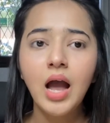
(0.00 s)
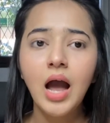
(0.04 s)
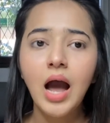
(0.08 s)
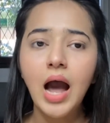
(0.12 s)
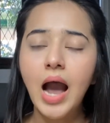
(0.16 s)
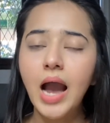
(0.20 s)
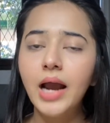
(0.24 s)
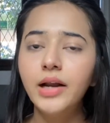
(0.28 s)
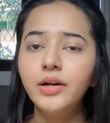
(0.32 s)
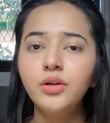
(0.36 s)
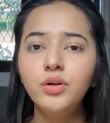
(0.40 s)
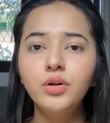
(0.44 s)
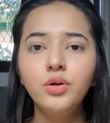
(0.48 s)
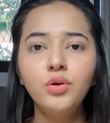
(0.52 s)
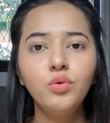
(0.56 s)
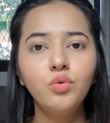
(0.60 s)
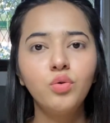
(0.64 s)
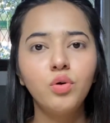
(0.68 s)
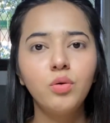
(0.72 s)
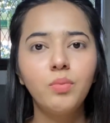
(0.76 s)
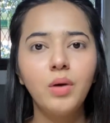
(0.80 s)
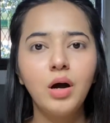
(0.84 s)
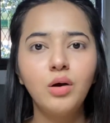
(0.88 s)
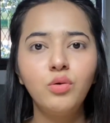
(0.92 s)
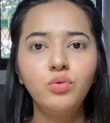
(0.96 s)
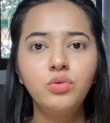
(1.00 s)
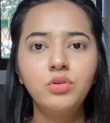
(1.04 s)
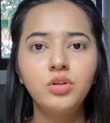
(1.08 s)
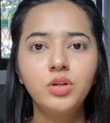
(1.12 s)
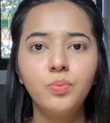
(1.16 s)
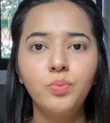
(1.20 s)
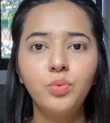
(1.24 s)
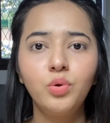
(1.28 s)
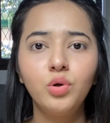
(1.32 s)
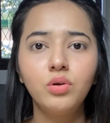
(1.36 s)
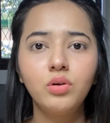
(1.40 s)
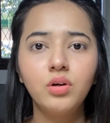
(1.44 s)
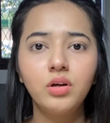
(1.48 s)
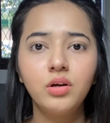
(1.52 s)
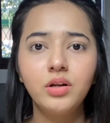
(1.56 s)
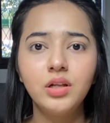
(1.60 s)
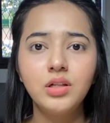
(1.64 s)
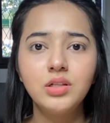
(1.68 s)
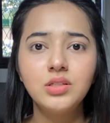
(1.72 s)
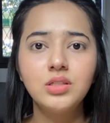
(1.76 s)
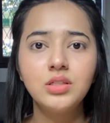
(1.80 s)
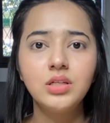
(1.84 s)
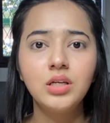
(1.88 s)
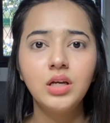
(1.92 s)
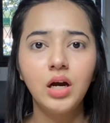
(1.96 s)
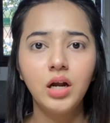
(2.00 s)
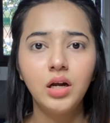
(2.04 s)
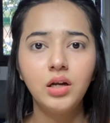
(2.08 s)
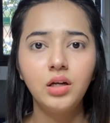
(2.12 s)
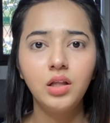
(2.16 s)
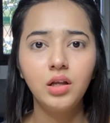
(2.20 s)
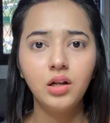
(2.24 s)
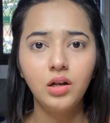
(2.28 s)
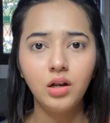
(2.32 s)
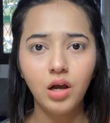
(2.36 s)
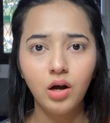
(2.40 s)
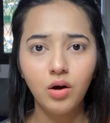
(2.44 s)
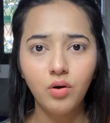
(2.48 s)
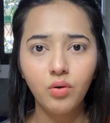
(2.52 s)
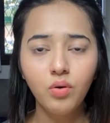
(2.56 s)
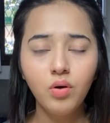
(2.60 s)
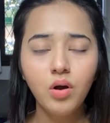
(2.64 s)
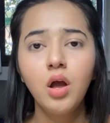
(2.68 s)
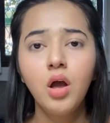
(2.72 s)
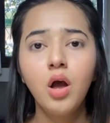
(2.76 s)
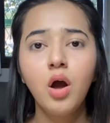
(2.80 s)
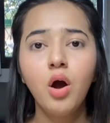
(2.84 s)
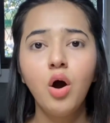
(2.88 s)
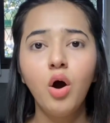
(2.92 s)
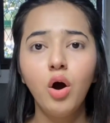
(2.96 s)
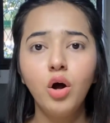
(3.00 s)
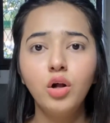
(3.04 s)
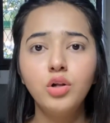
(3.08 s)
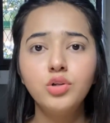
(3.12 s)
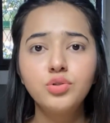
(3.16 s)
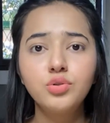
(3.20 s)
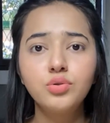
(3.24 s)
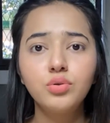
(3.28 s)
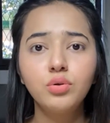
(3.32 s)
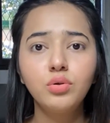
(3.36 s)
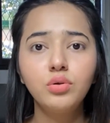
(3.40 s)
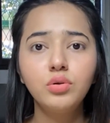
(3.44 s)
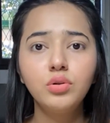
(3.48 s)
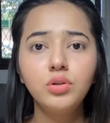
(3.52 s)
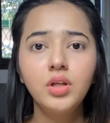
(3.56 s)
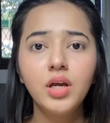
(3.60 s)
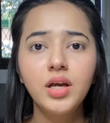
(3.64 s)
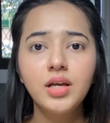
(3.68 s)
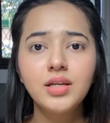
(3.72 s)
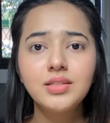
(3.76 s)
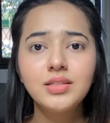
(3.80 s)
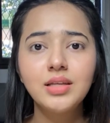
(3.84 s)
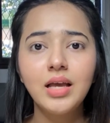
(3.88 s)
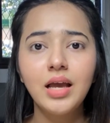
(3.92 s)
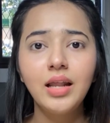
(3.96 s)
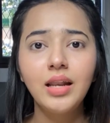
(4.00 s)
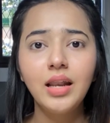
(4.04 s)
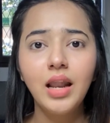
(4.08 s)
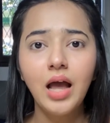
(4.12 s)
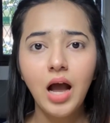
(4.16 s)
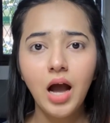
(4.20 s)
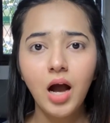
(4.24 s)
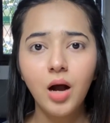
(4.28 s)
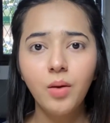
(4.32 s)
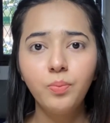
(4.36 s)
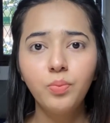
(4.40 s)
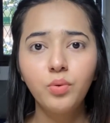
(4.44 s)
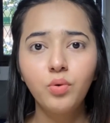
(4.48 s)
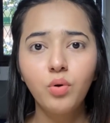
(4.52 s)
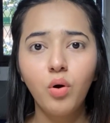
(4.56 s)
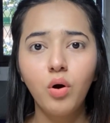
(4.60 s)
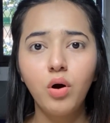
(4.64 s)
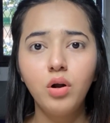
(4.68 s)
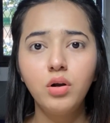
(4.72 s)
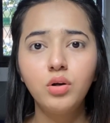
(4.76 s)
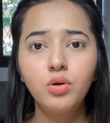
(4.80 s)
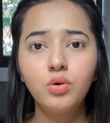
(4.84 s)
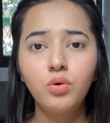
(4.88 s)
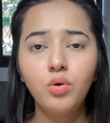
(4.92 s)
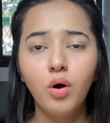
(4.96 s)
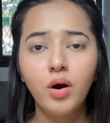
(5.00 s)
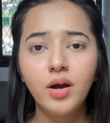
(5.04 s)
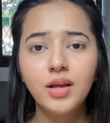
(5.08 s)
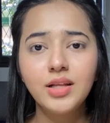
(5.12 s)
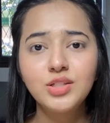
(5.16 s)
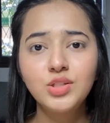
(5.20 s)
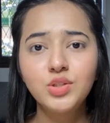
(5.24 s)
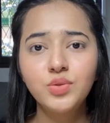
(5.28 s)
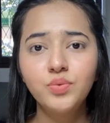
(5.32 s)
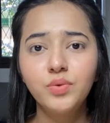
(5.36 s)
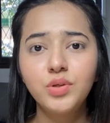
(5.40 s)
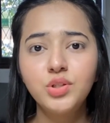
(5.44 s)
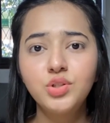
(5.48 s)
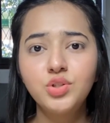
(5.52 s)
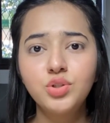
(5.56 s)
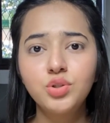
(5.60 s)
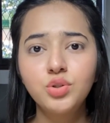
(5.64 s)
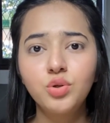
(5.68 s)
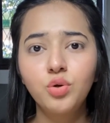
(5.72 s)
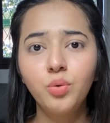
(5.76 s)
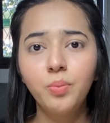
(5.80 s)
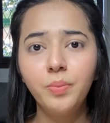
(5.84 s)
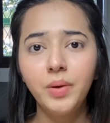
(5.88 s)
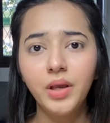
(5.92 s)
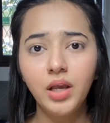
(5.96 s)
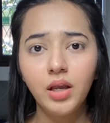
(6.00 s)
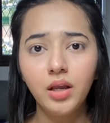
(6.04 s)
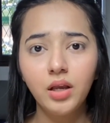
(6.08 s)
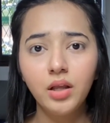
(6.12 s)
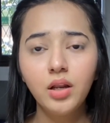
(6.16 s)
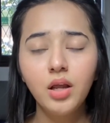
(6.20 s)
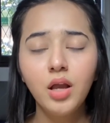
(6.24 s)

I didn't know about cryptocurrency until now. Also, there's an app called CoinSwitch Kuber